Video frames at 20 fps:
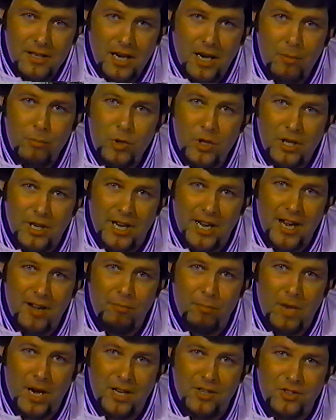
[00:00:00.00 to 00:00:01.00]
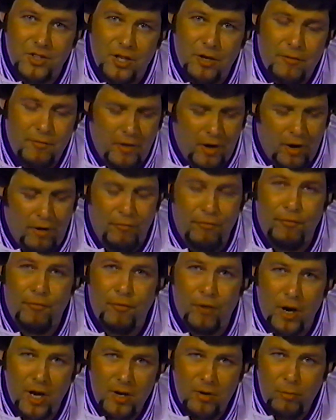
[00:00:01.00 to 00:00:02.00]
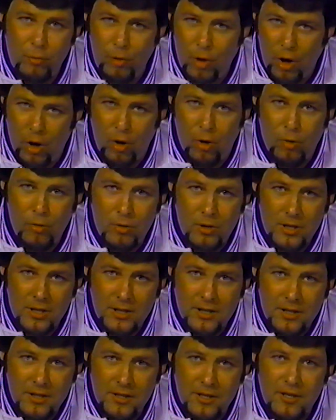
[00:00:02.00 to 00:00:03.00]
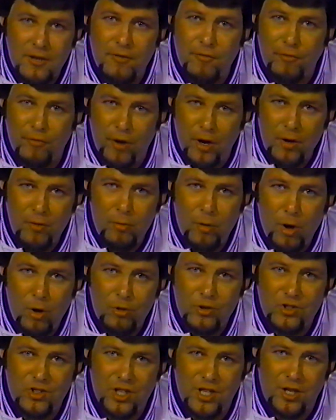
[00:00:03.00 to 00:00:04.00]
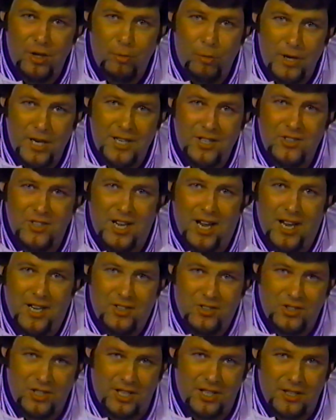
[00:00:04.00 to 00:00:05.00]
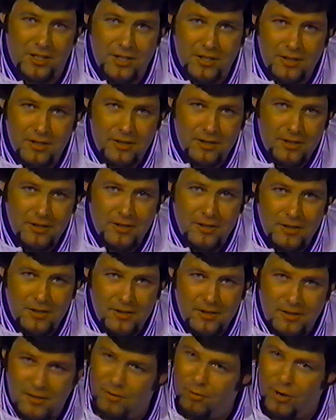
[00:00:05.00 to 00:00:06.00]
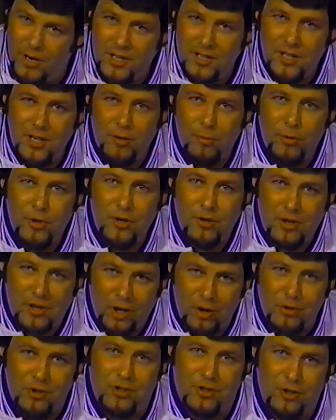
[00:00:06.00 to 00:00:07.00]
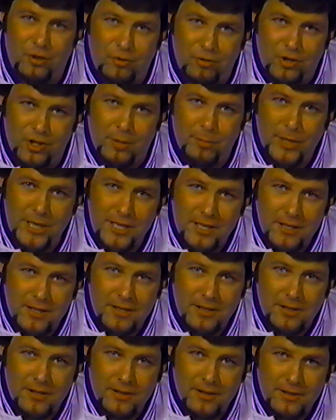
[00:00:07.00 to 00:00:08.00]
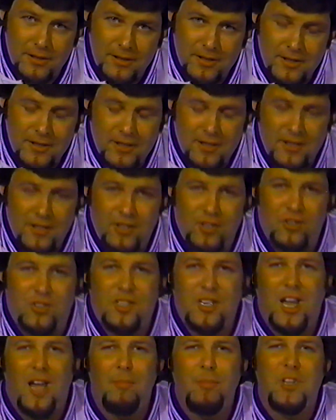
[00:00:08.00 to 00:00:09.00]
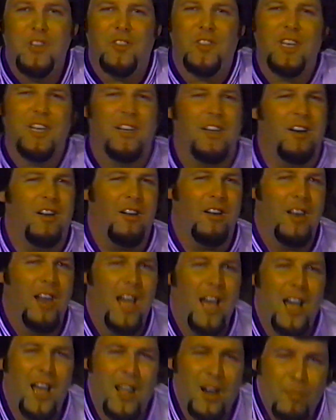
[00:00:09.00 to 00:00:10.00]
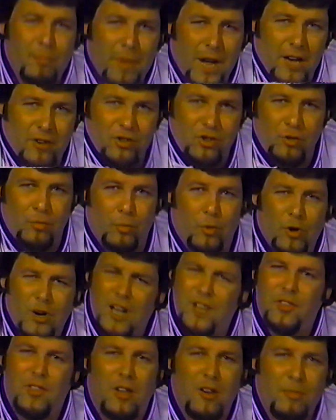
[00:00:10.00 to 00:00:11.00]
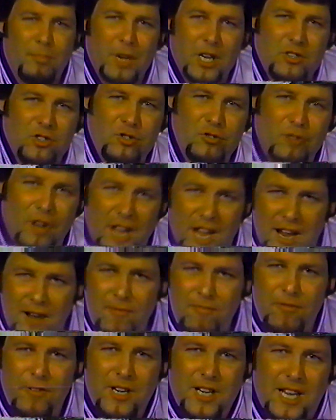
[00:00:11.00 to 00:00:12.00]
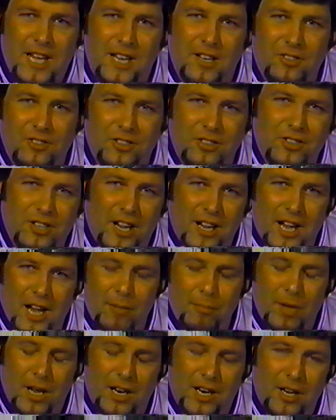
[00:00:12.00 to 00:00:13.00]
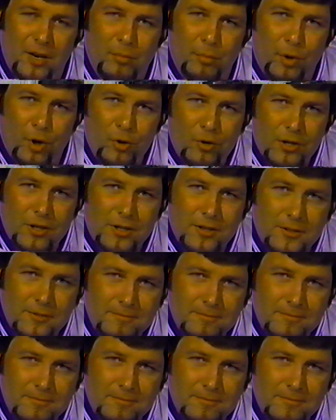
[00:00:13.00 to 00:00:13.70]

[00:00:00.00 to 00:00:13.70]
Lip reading: I'm going to have myself a front row center ringside seat. Right there real close to you, Jimmy. You see, I've been thinking a lot about you, boy. I thought about you every day since I got my leg broke.